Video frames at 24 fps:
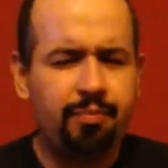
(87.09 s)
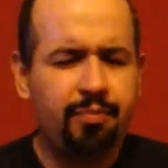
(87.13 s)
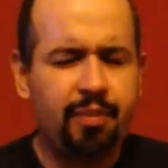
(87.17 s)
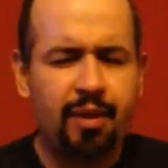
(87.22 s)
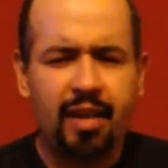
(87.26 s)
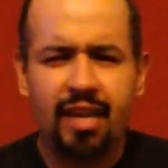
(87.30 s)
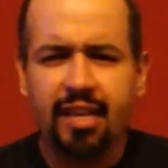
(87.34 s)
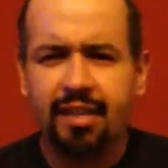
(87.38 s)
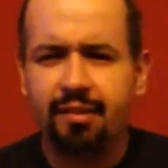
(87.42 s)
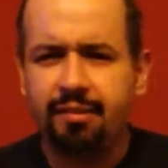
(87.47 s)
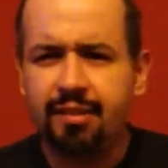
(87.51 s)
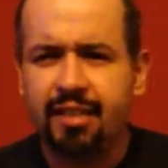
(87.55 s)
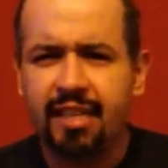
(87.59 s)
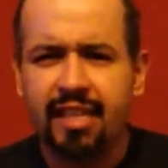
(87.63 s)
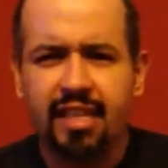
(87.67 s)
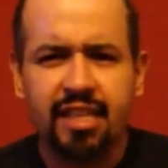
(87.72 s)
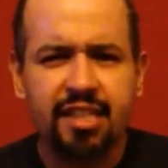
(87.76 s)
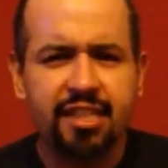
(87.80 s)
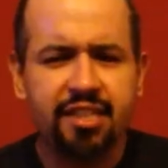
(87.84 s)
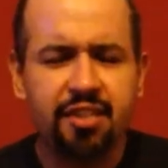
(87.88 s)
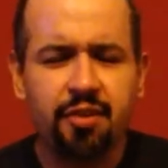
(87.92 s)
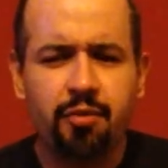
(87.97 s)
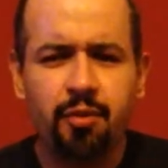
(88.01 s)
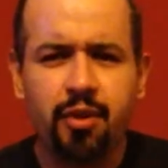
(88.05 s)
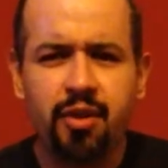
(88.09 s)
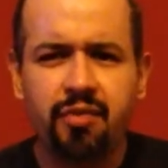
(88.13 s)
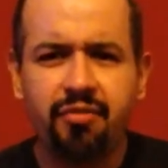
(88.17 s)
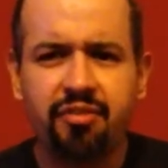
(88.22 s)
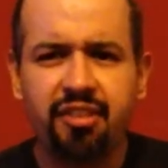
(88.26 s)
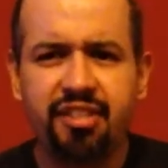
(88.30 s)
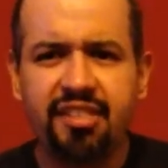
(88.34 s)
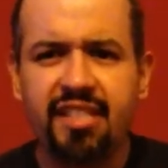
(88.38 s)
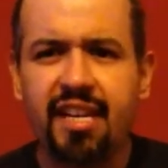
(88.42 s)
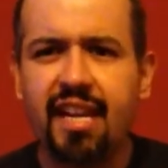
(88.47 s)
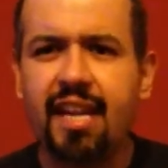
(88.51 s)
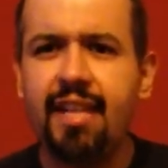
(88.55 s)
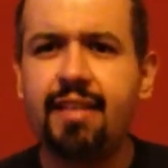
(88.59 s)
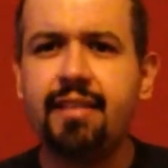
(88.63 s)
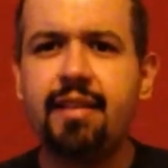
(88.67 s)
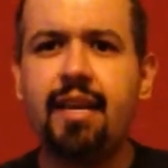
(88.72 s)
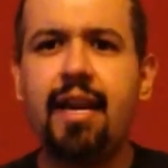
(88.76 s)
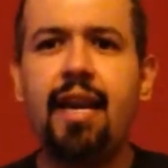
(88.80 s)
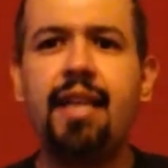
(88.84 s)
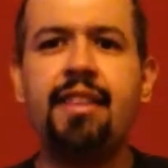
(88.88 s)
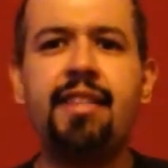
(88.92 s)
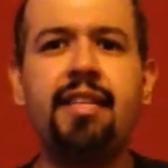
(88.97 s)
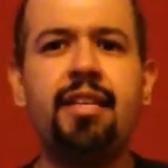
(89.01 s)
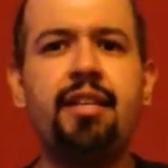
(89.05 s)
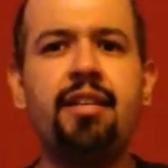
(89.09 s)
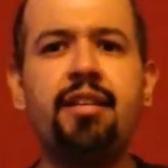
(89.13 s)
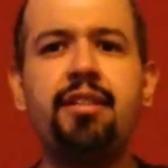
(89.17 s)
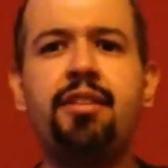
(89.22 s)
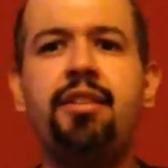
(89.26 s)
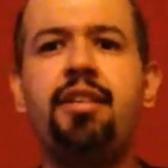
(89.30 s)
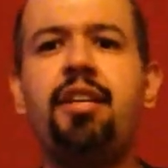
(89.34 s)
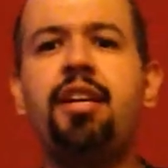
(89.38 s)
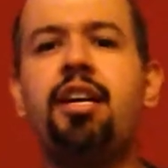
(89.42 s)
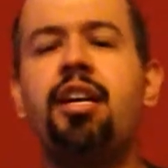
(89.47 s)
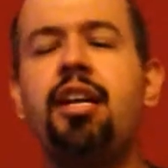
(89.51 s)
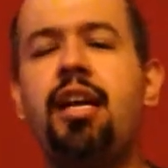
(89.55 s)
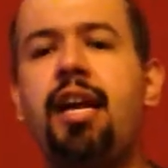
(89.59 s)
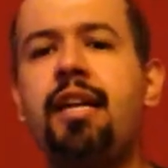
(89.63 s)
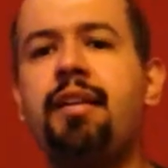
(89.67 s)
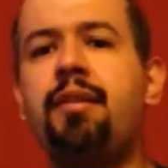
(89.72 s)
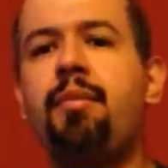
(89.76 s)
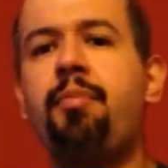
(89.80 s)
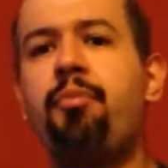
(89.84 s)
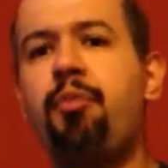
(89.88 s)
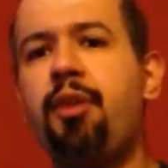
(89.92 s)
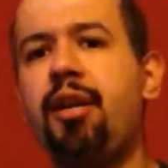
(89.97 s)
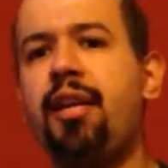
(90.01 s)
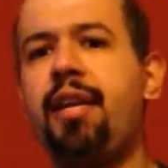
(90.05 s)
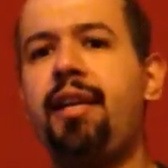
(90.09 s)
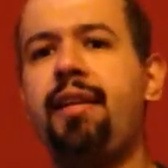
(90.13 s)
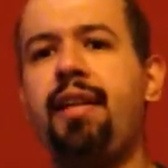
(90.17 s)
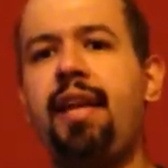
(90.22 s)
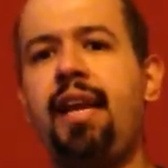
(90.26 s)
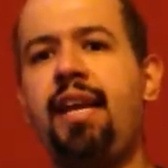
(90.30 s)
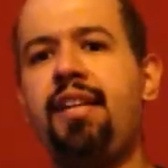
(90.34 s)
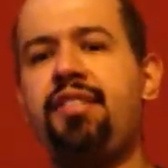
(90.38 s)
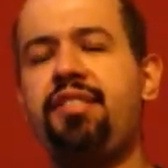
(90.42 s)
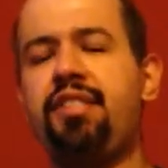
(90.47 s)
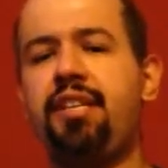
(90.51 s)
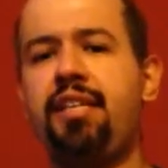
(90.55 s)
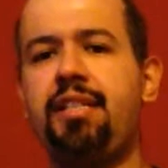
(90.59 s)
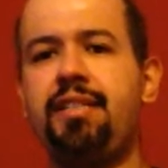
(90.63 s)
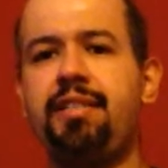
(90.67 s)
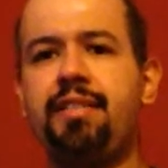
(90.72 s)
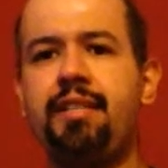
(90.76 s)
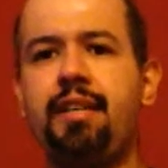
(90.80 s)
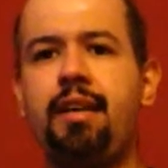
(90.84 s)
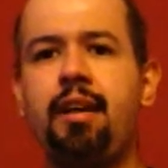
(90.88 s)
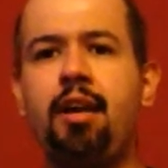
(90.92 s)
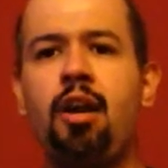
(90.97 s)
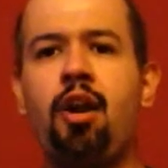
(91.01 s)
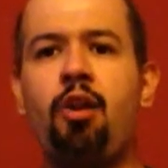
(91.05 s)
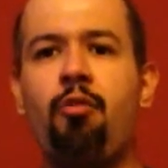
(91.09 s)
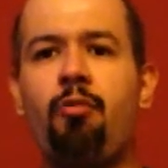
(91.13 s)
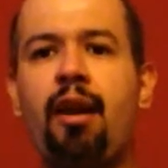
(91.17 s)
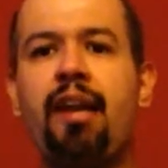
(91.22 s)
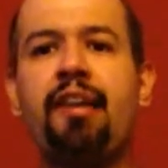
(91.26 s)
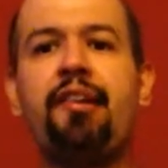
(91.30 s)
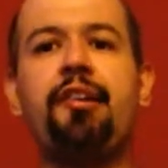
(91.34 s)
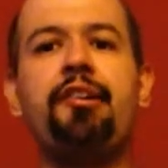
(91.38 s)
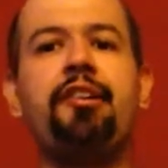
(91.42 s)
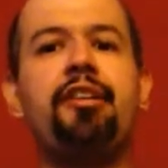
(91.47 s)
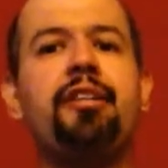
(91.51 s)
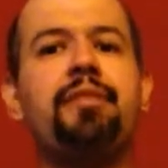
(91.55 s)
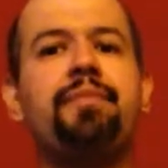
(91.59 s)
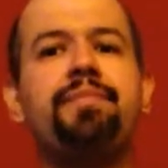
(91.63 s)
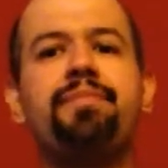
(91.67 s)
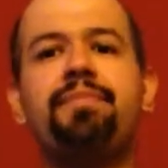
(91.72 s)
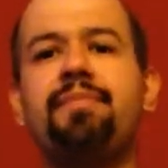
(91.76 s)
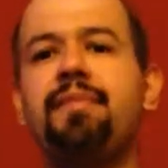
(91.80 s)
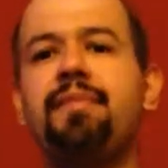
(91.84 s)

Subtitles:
Nikki still would have retained. I think they're going to end up breaking AJ's record.